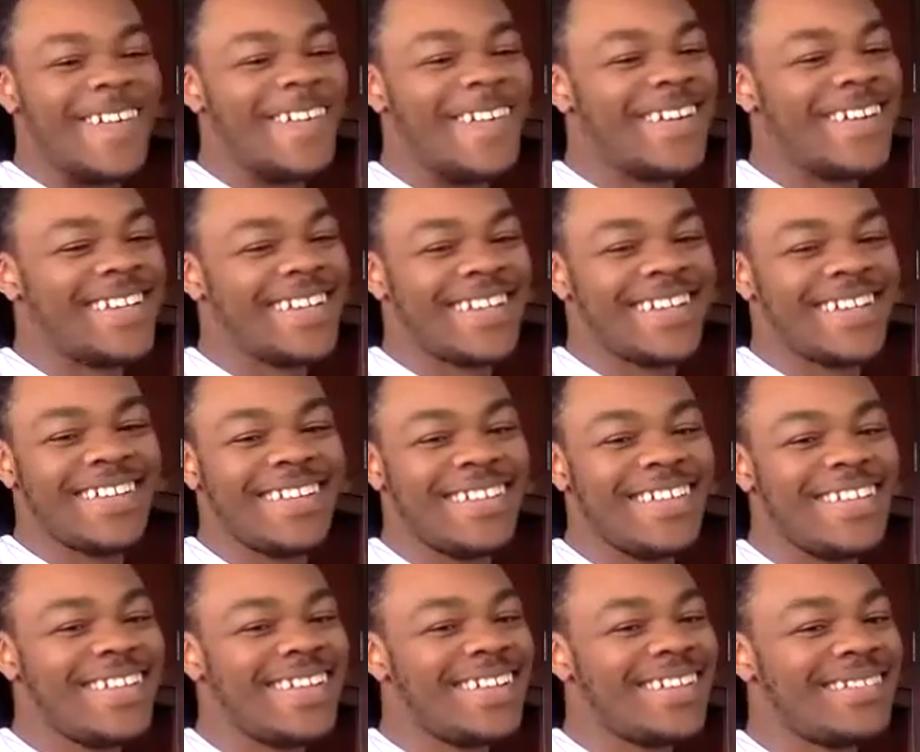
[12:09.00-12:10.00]
he
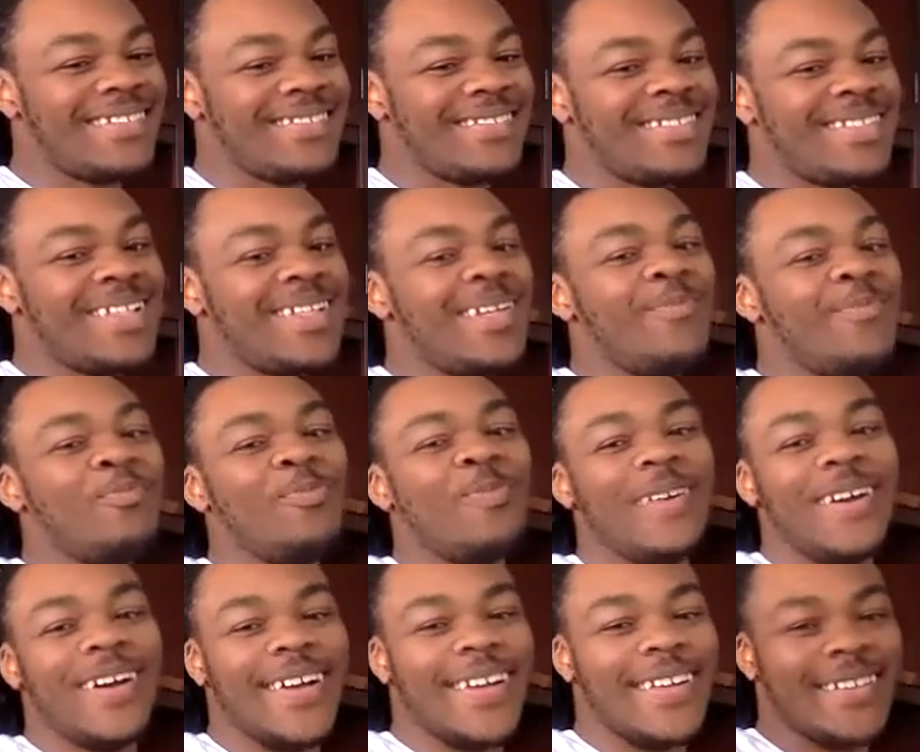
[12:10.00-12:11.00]
is
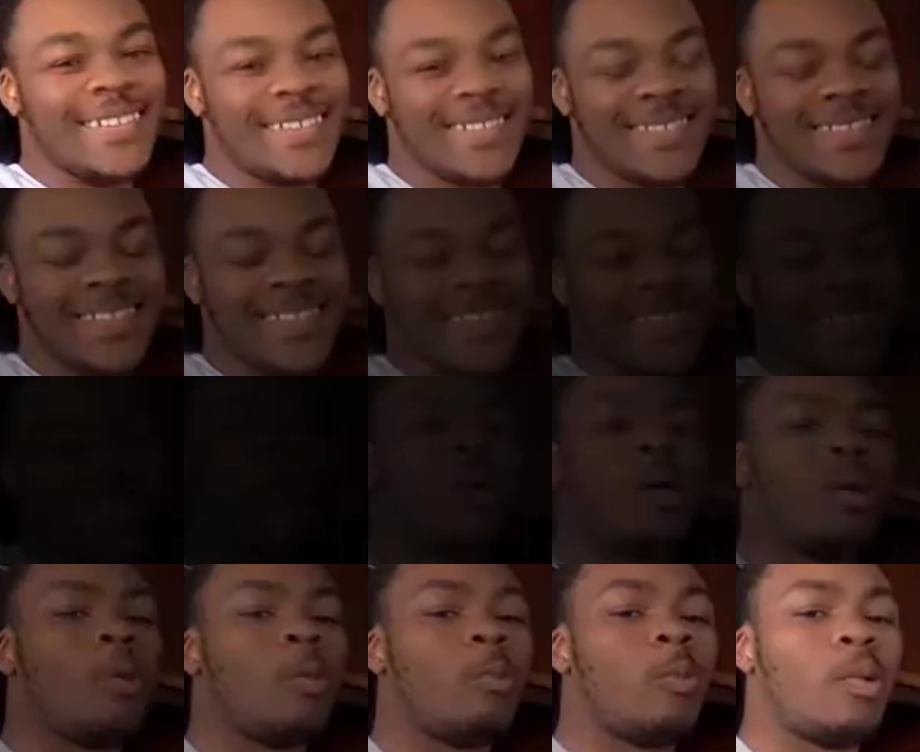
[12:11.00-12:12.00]
embarrassed.
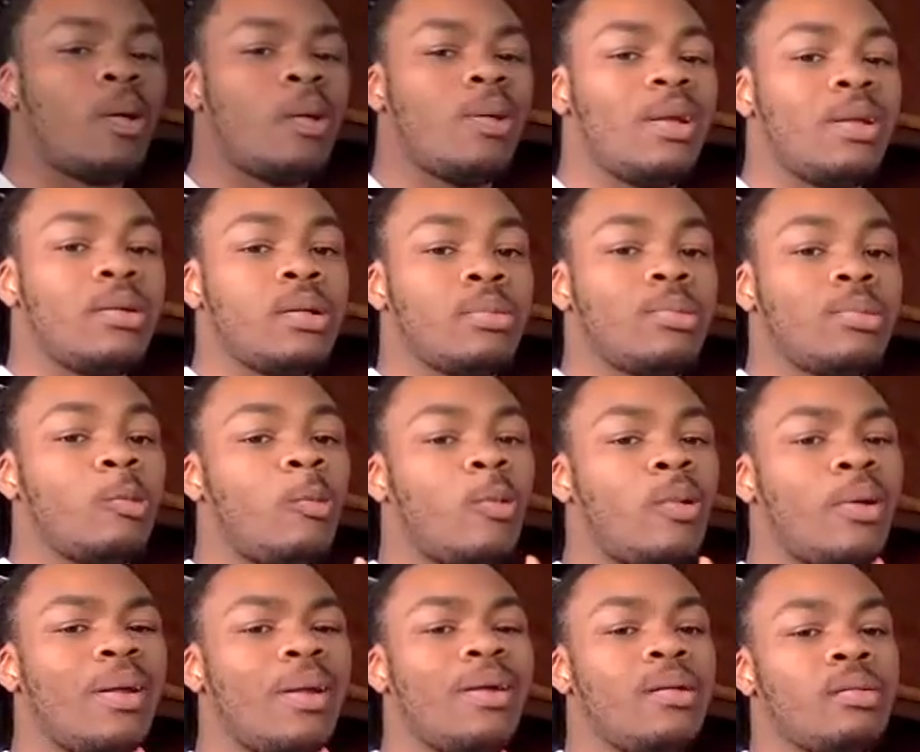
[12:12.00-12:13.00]
What is
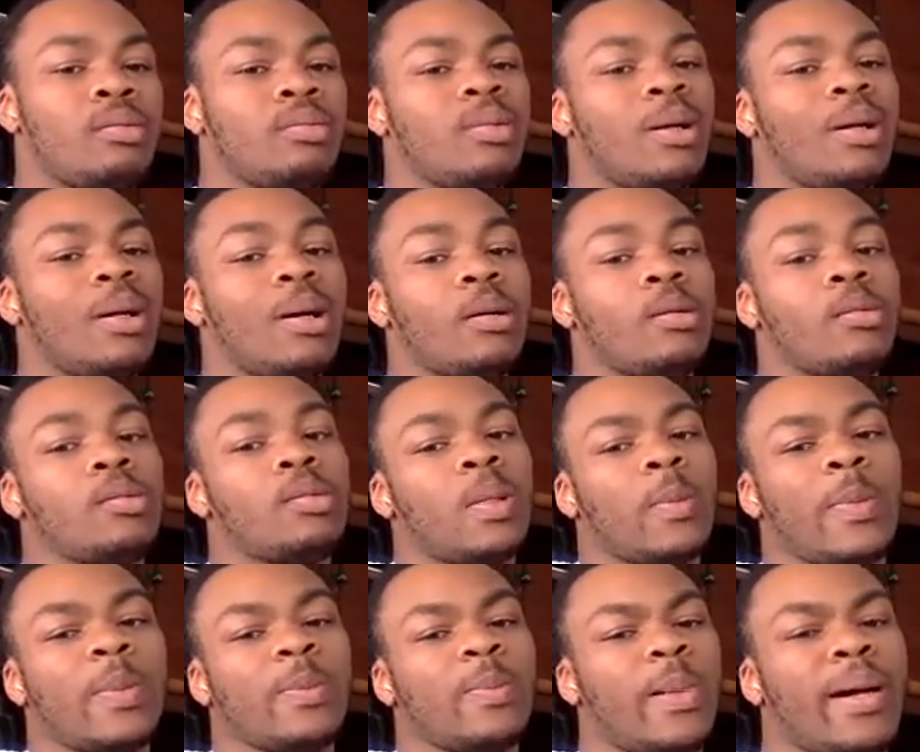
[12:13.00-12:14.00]

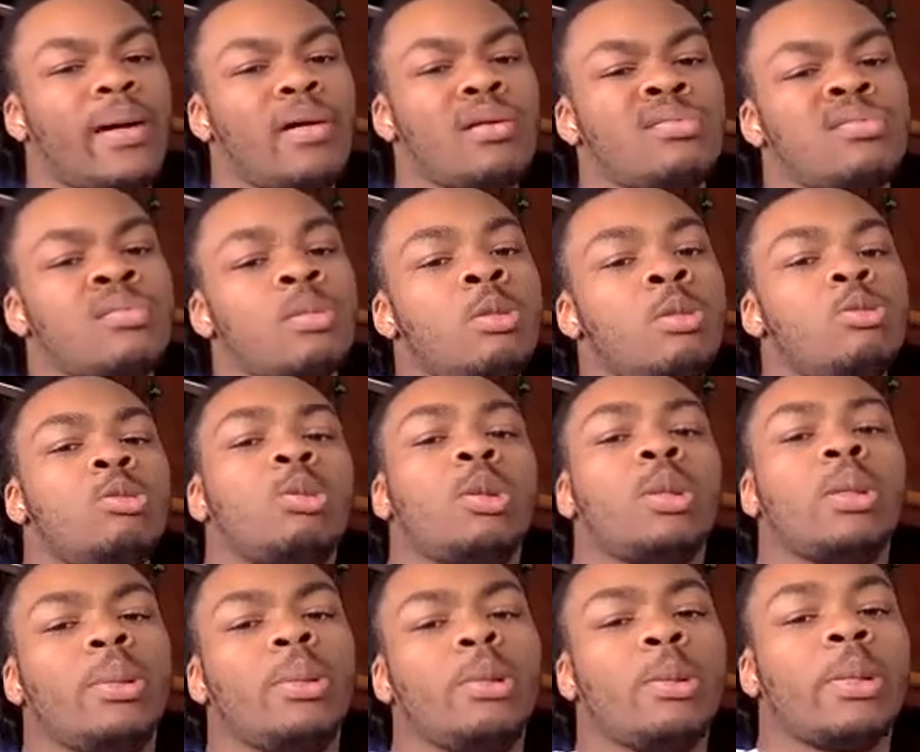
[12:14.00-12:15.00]
some advice you
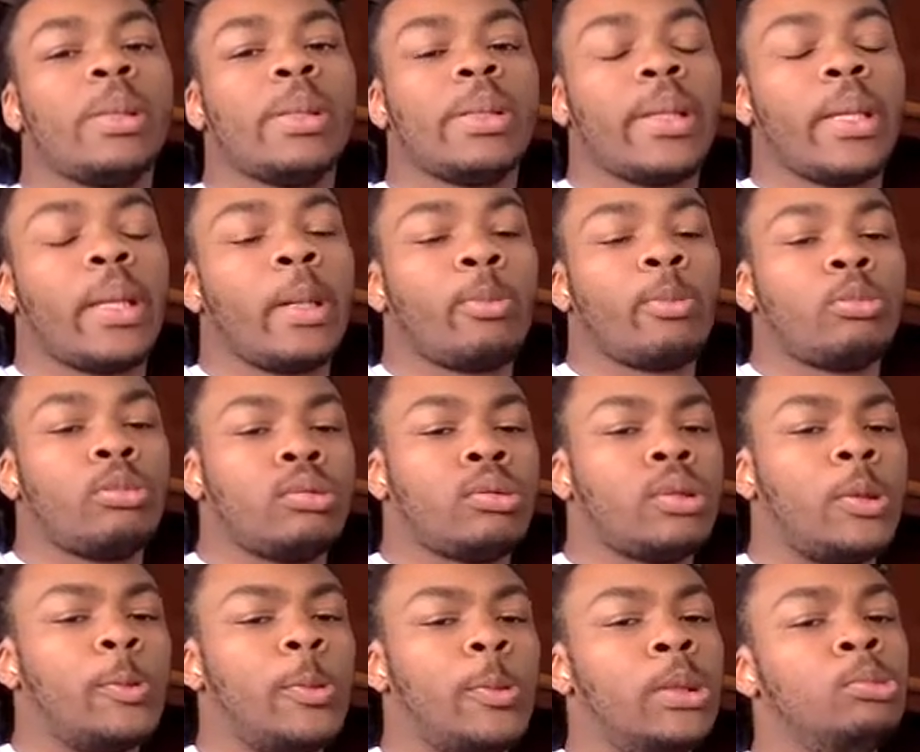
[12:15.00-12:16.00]
could give to
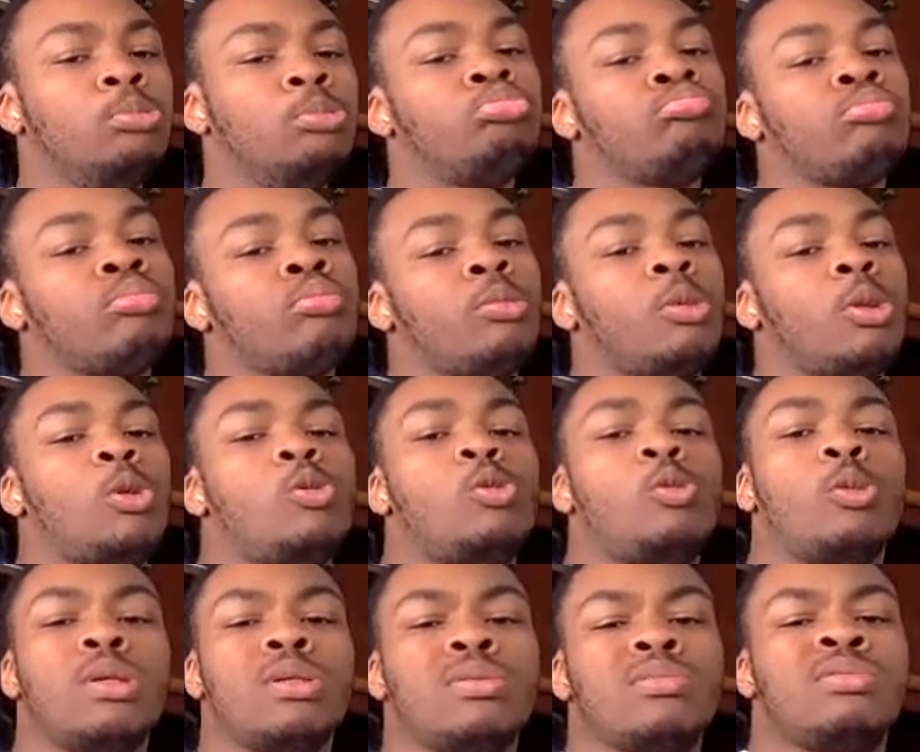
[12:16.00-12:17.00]
someone who
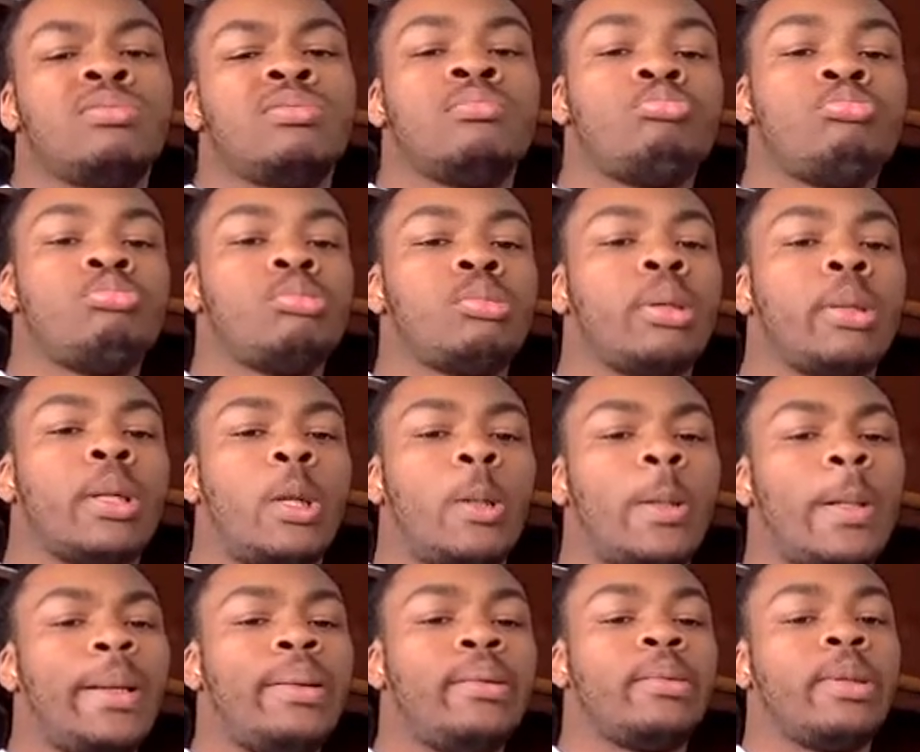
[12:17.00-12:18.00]
wants to
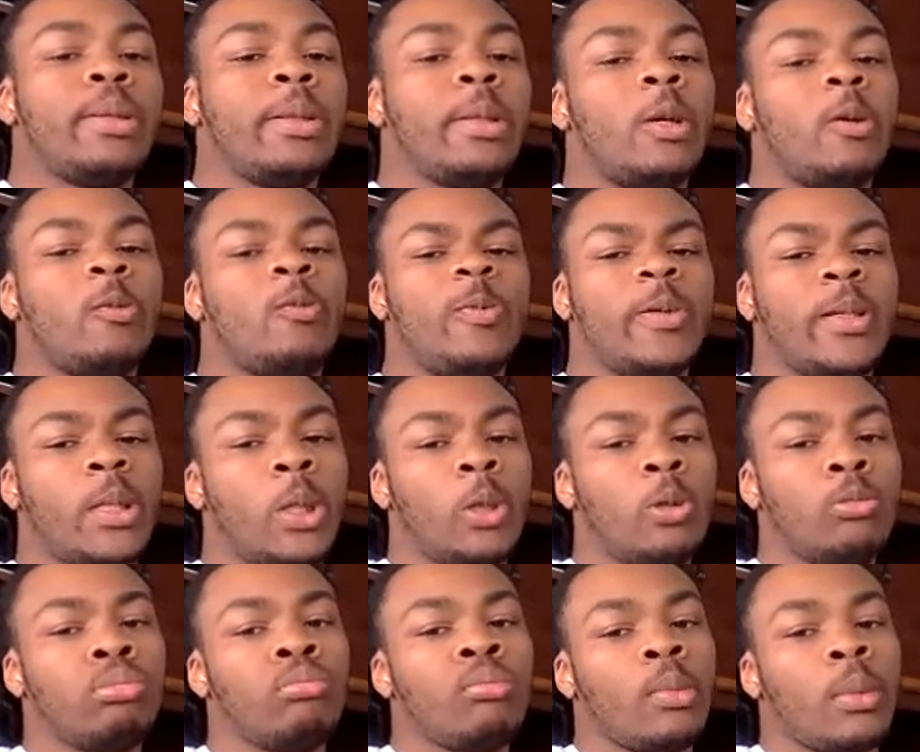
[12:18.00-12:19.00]
go into your
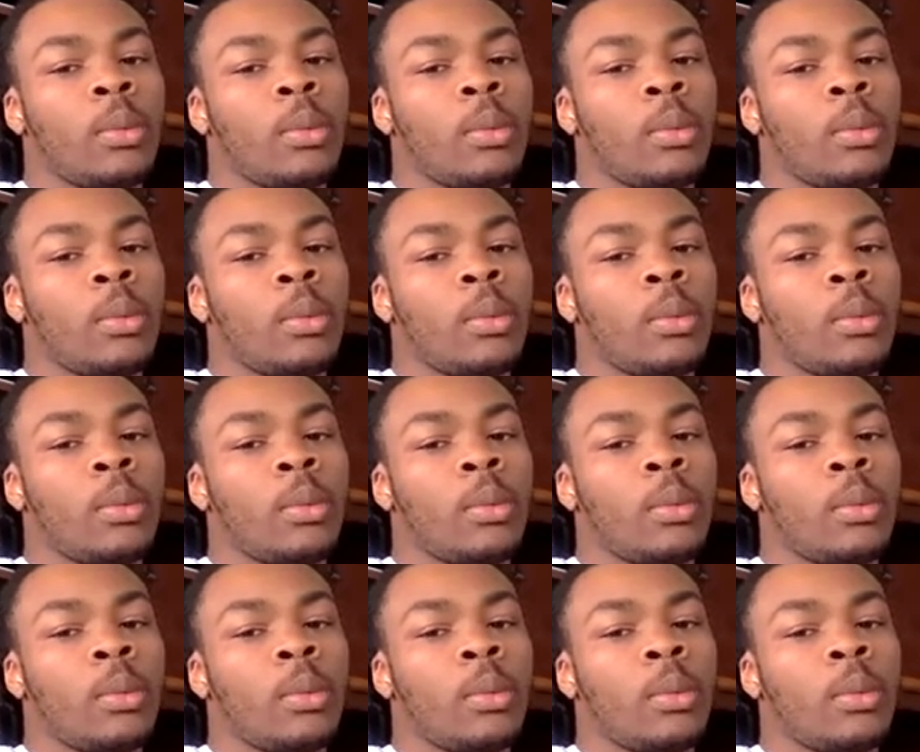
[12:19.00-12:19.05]
field?